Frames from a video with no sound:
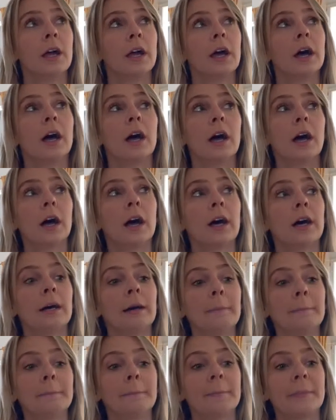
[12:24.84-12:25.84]

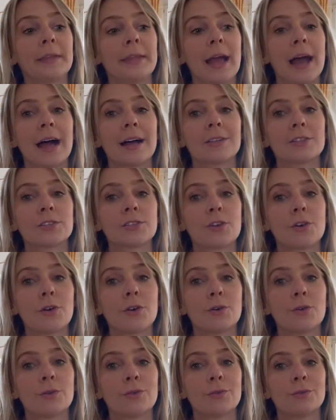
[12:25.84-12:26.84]

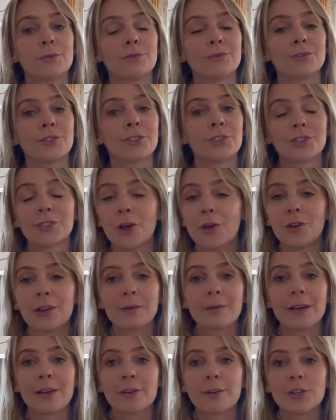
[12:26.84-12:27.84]
So just toting
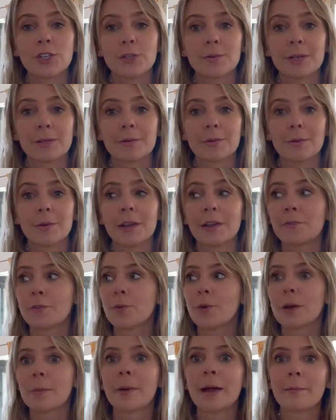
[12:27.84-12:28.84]
my groceries back to my apartment. If you
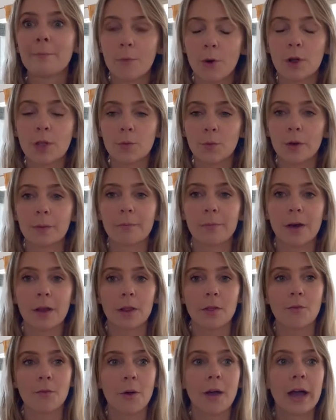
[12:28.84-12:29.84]
want to buy more than one
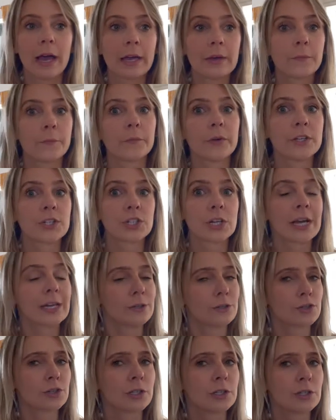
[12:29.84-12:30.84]
bottle of wine, which I
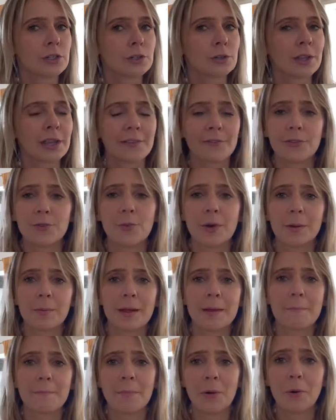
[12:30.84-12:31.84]
usually do, like if you want to
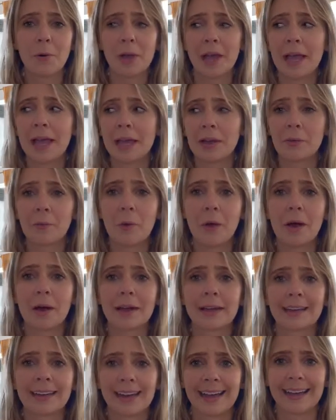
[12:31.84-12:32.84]
buy milk and
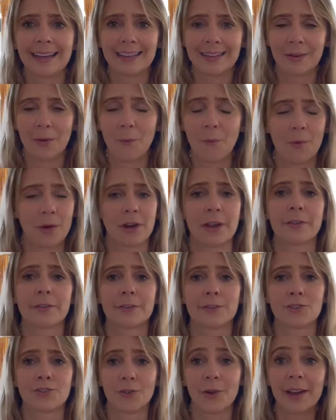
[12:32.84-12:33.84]
wine and one
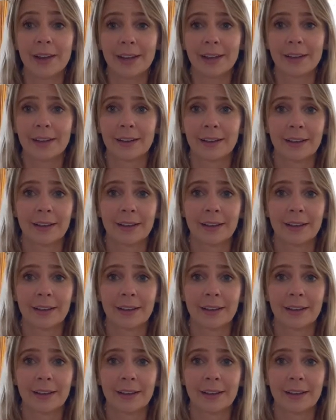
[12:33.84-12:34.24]
other drink,